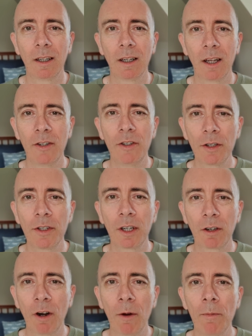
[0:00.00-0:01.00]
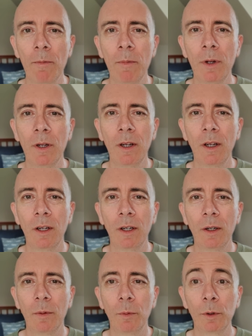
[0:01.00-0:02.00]
Just a crumb
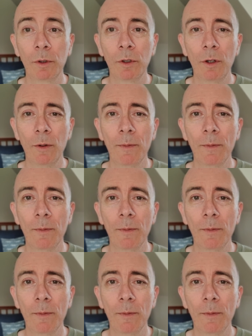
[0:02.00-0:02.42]
will do.